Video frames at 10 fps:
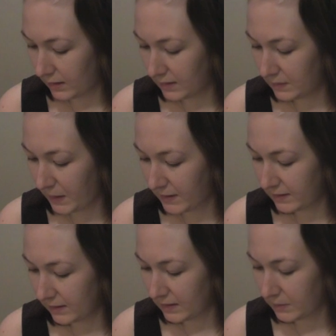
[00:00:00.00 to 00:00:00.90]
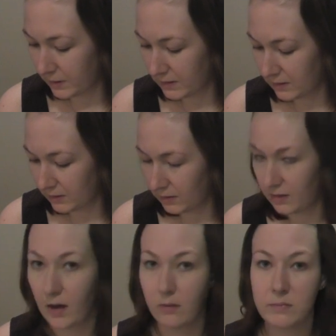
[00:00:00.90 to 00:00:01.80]
It's basically supposed
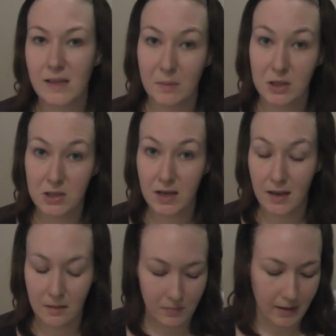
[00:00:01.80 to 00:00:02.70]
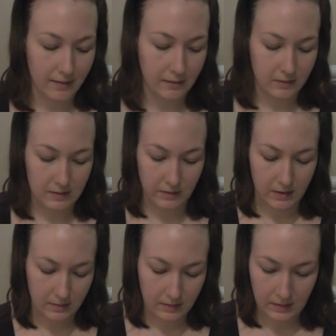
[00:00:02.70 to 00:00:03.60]
to help damaged hair by the looks of
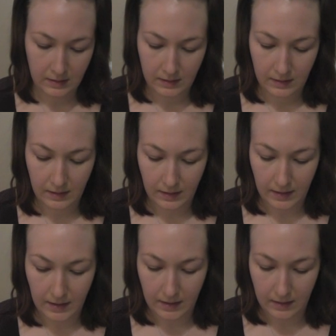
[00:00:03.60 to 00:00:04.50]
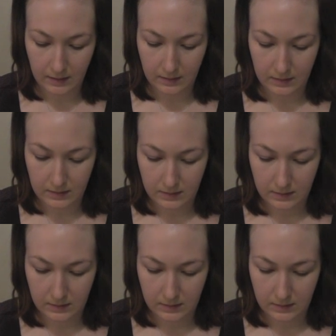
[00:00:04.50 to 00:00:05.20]
it, and